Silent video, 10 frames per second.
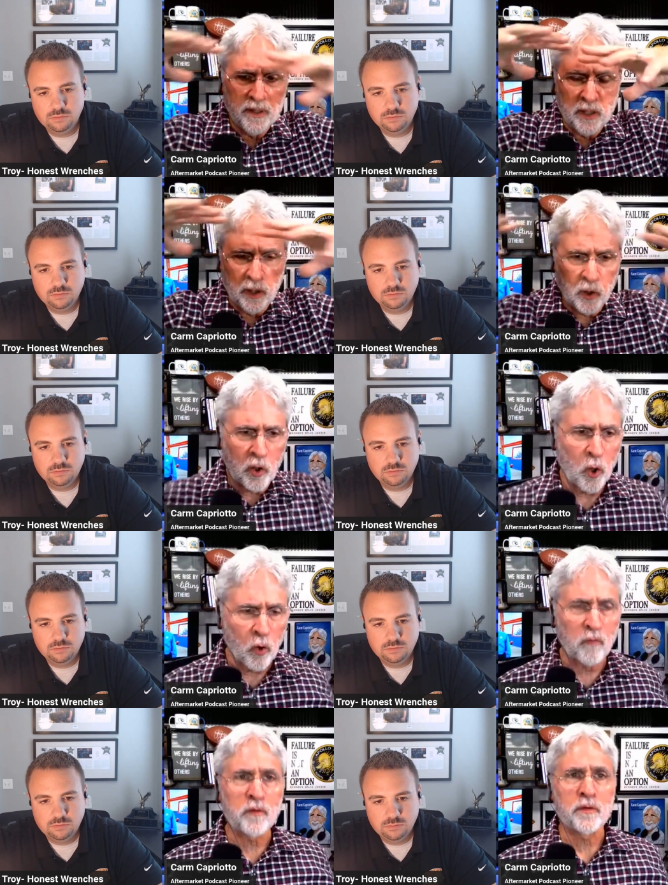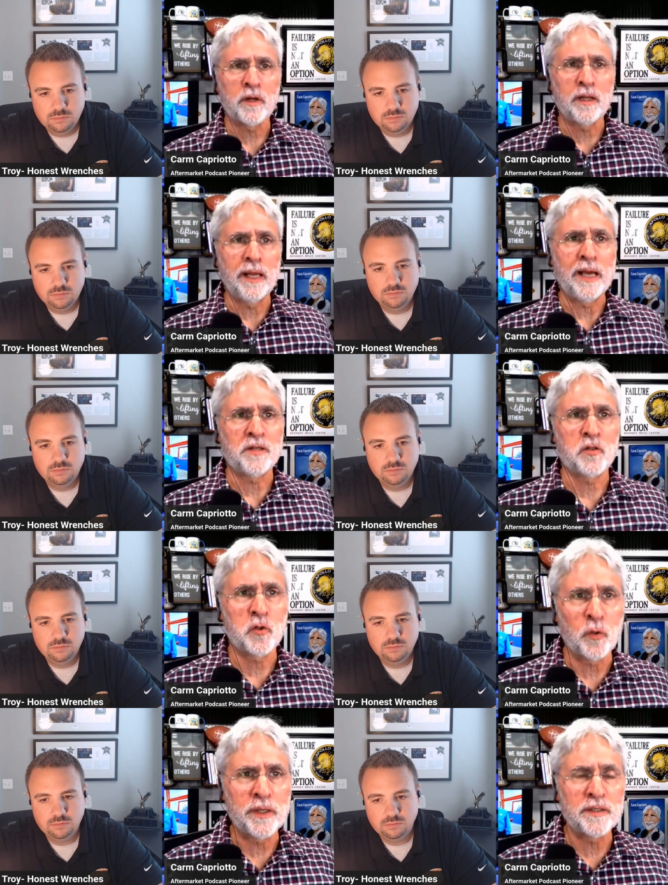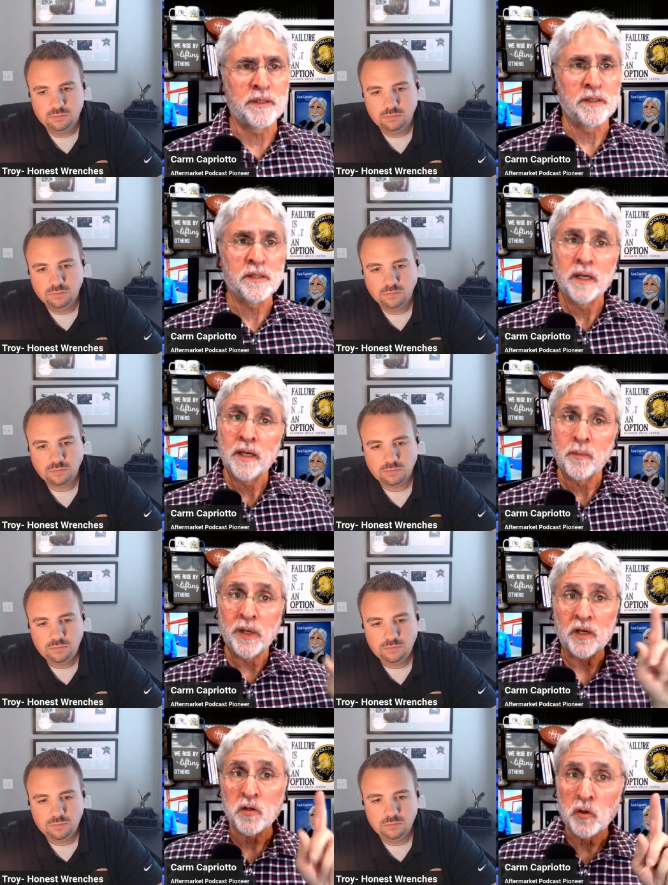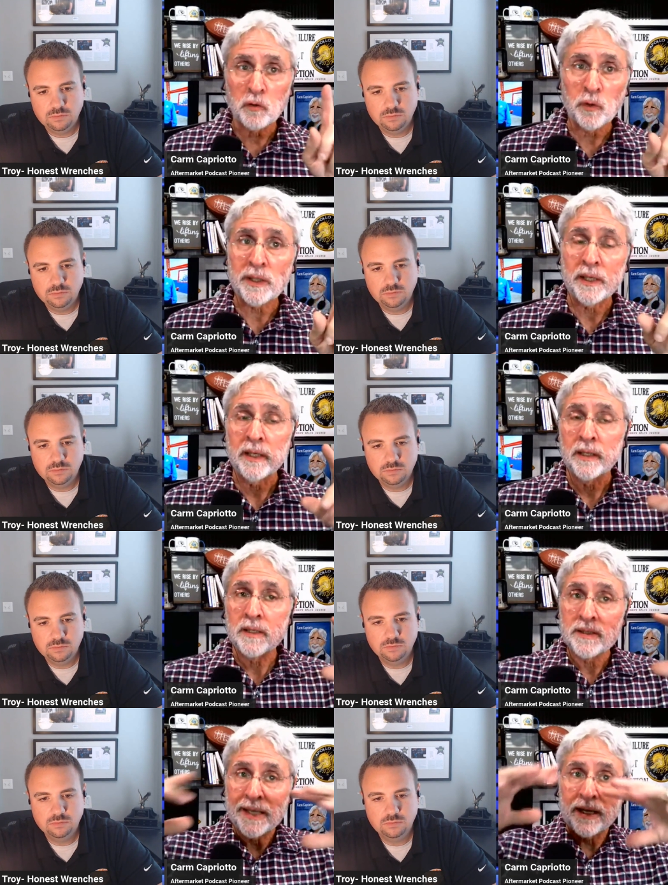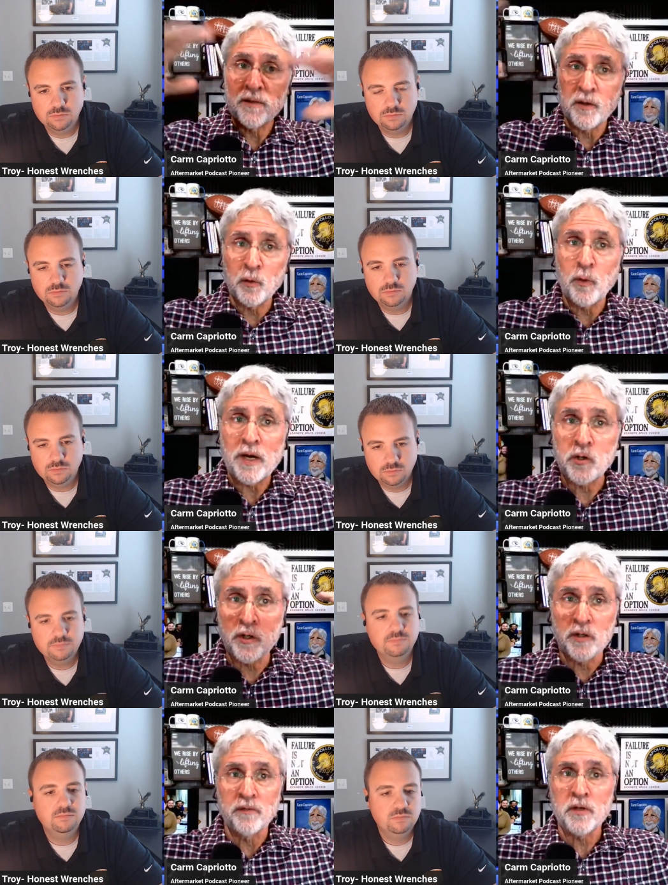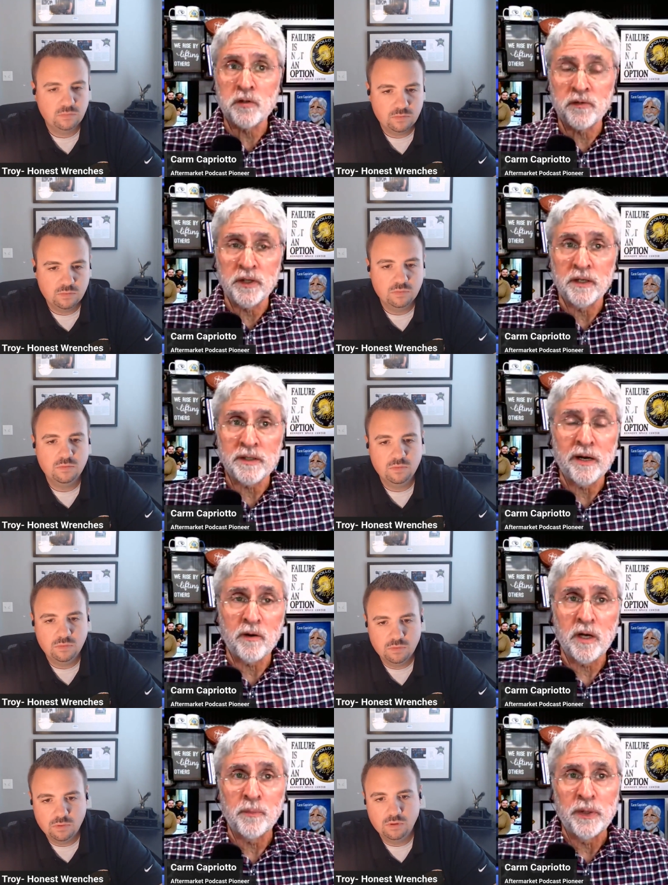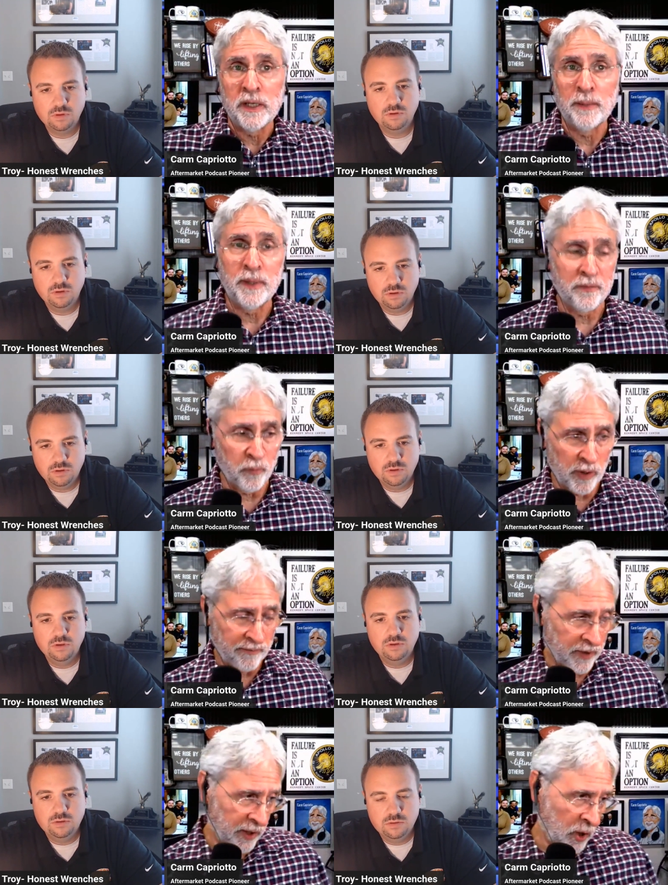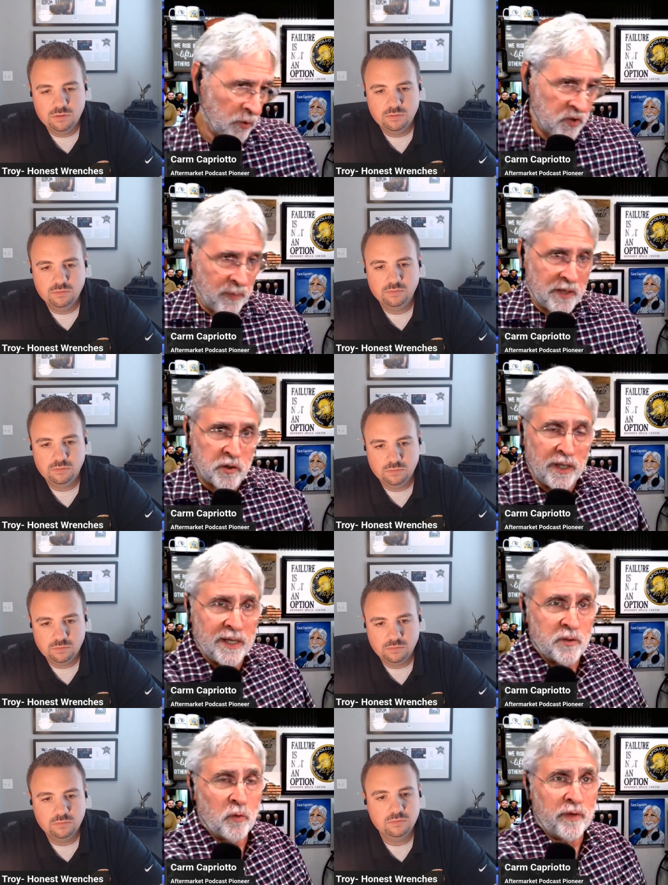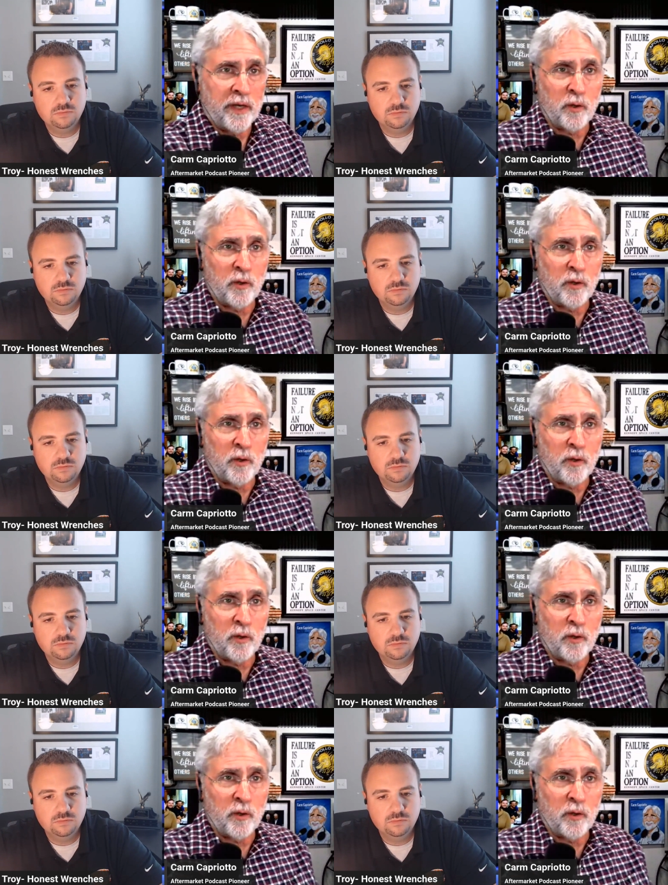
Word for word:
Speaker 1: look over the class choices because you're really setting the direction and the vision for the entire company. I mean, if we're ever going to go specialized over here